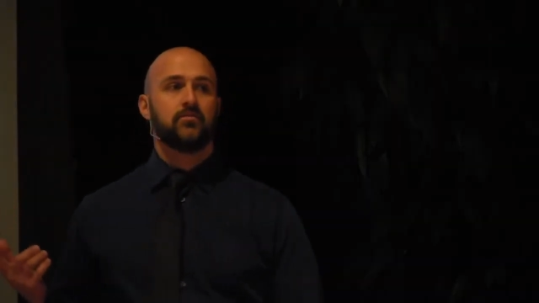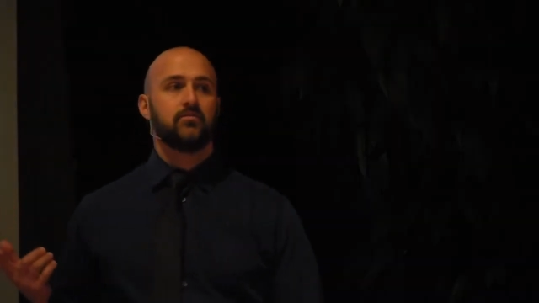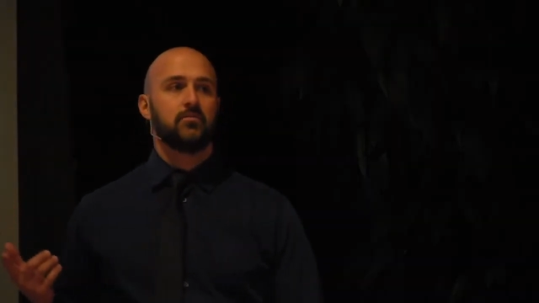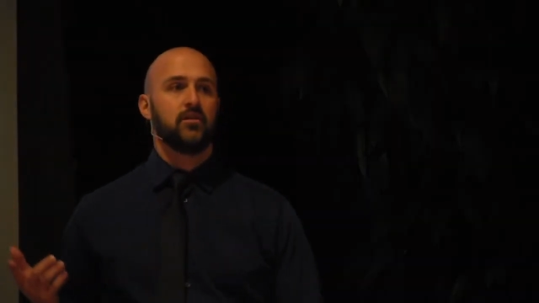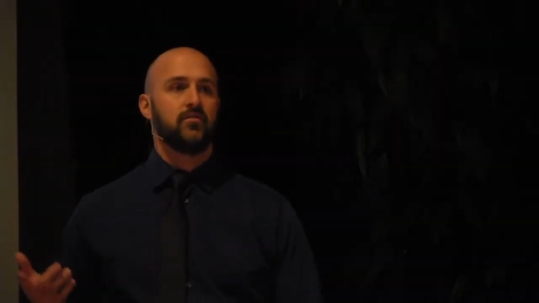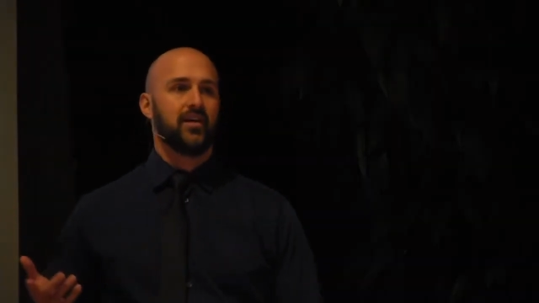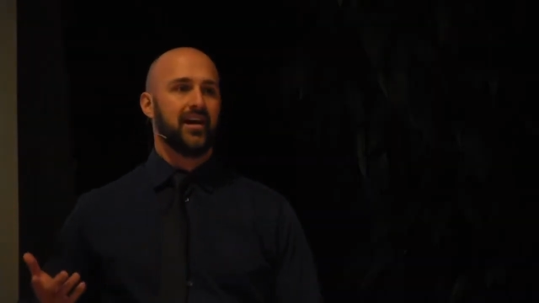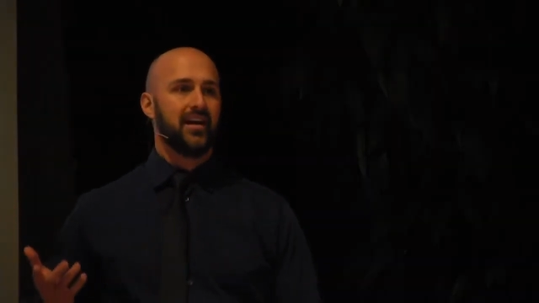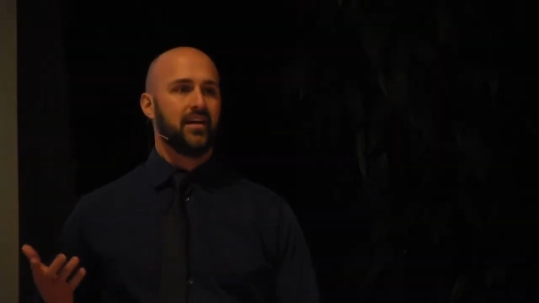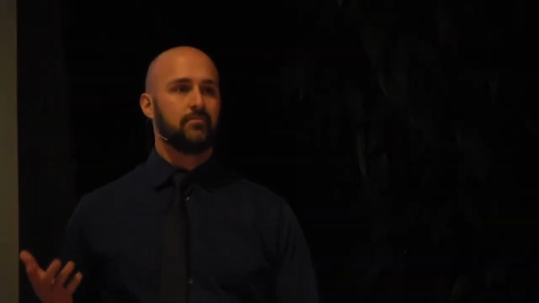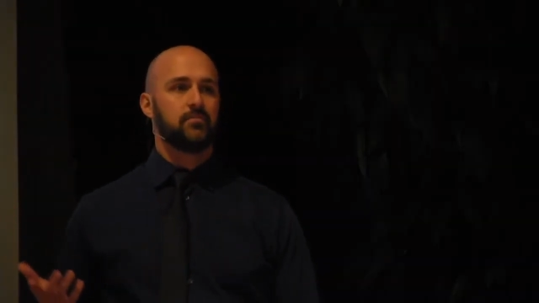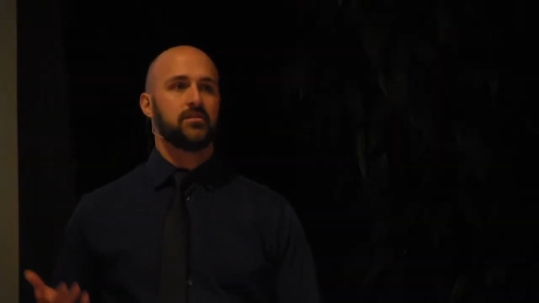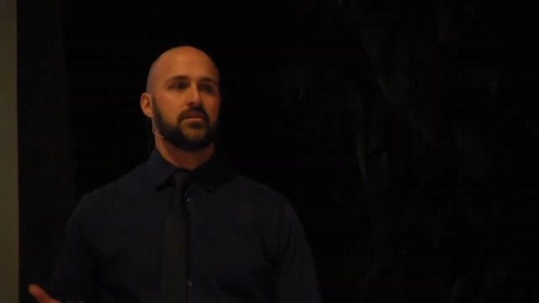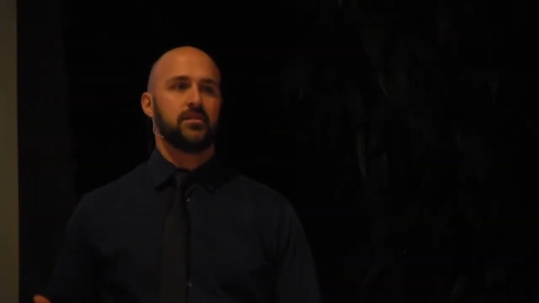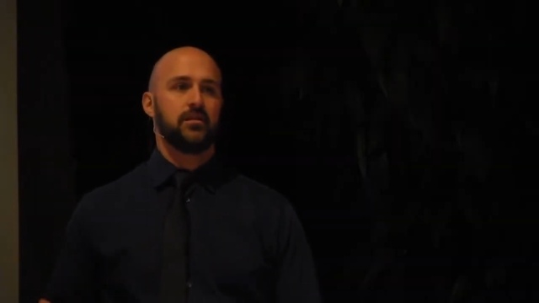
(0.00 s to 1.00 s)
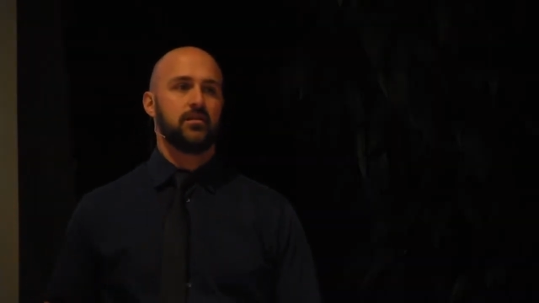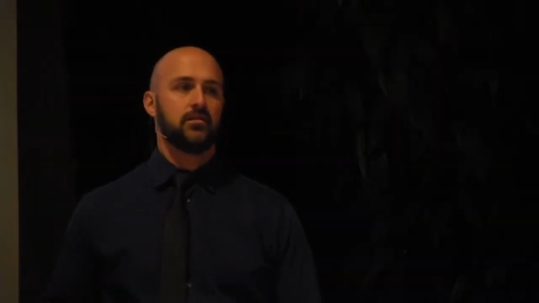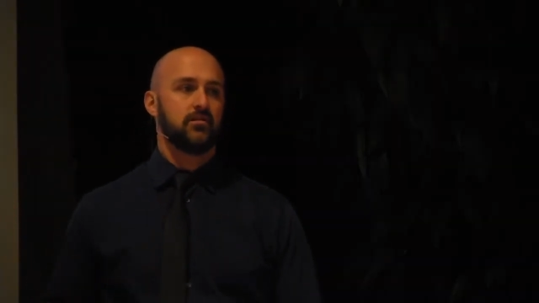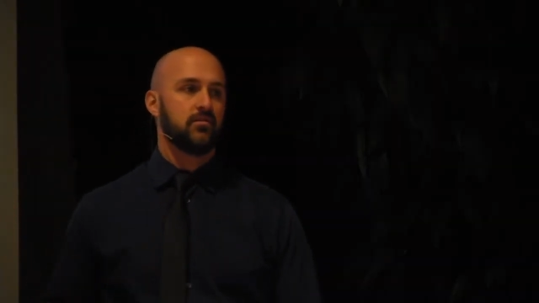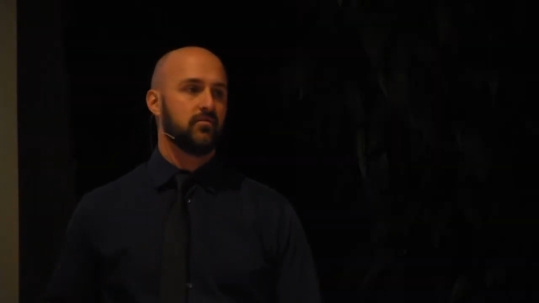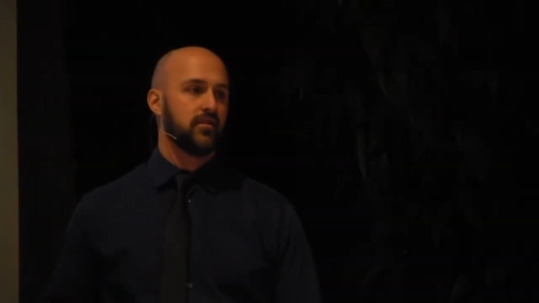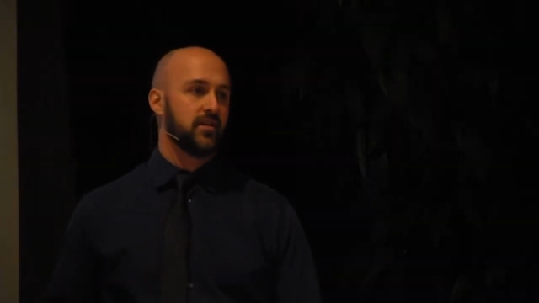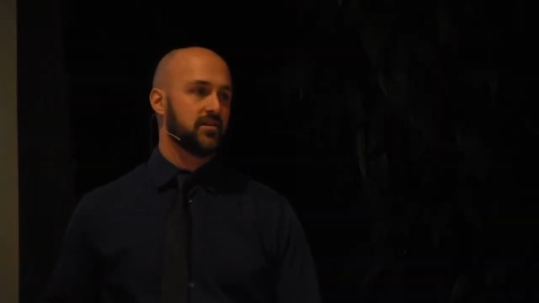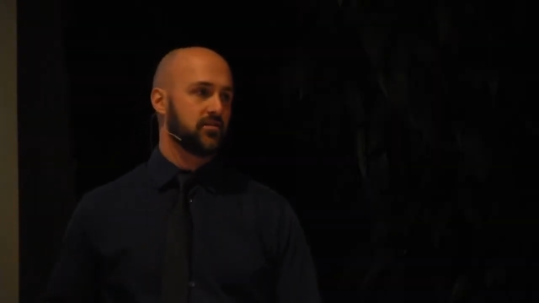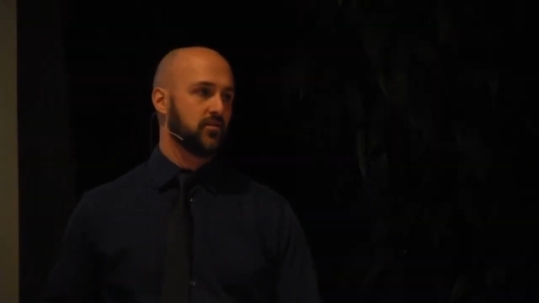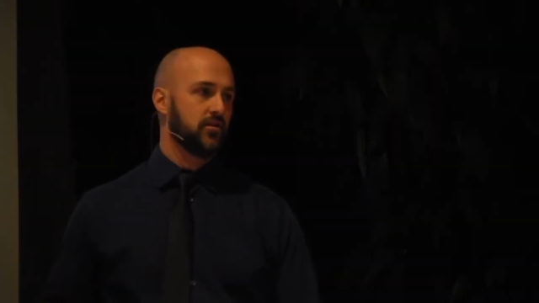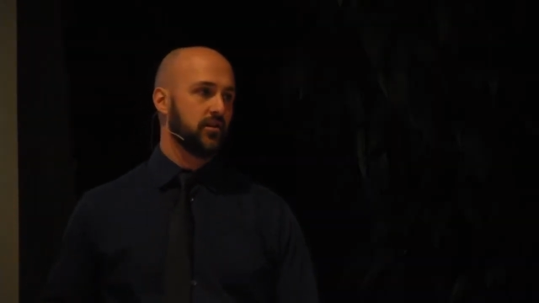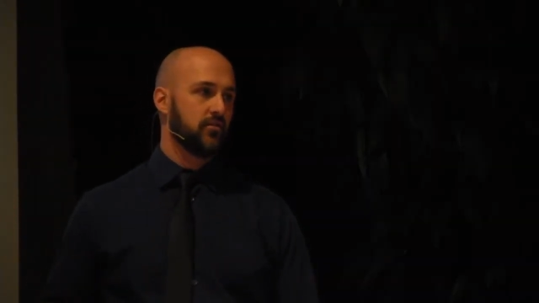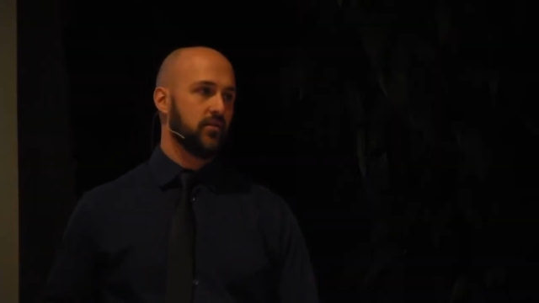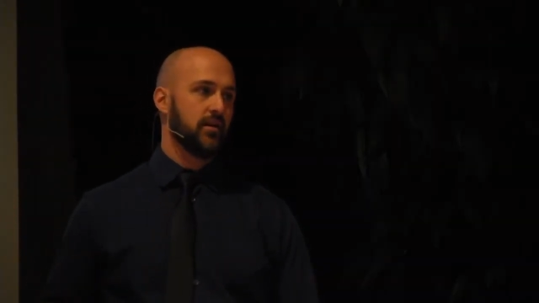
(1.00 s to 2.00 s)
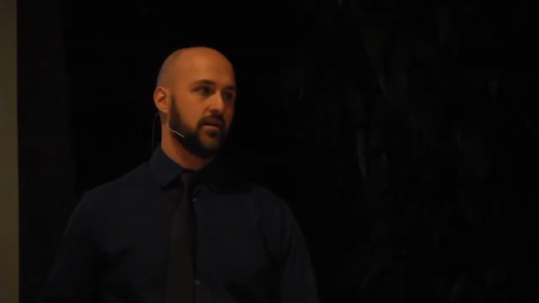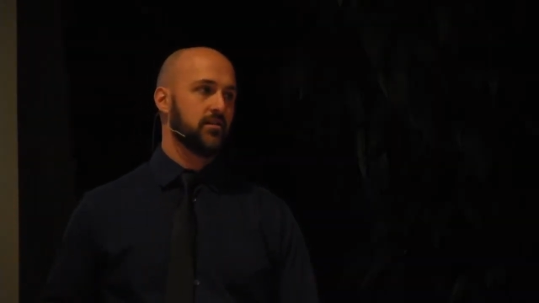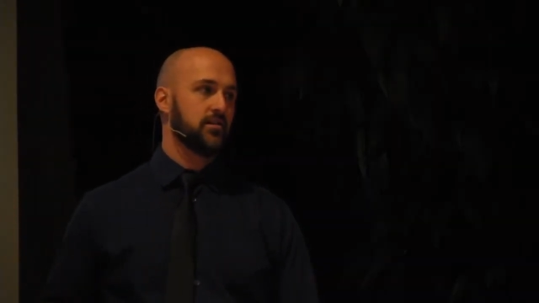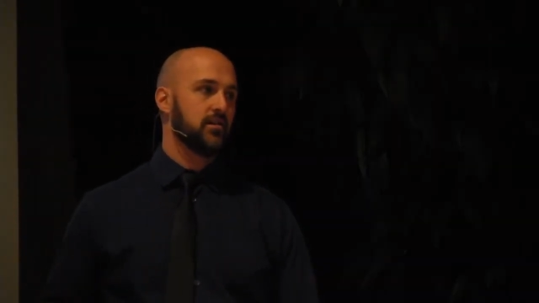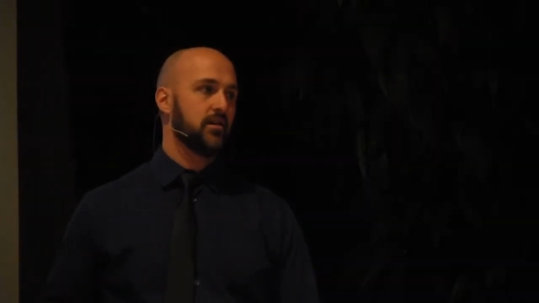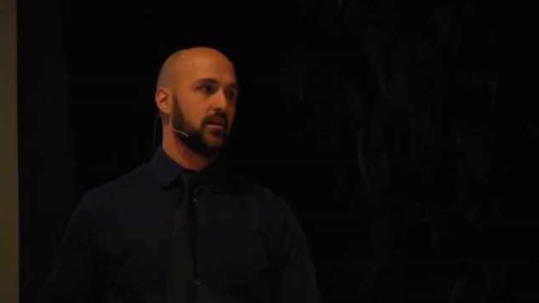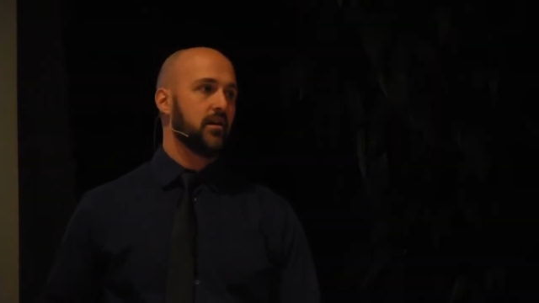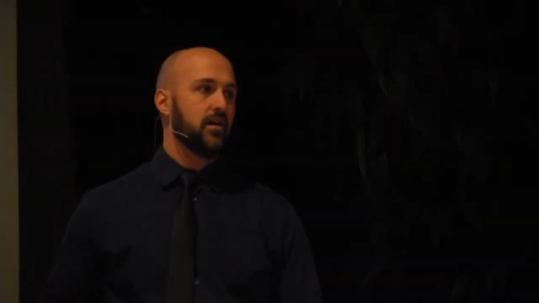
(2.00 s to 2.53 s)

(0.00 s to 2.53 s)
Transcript: from over 80% of their historic range,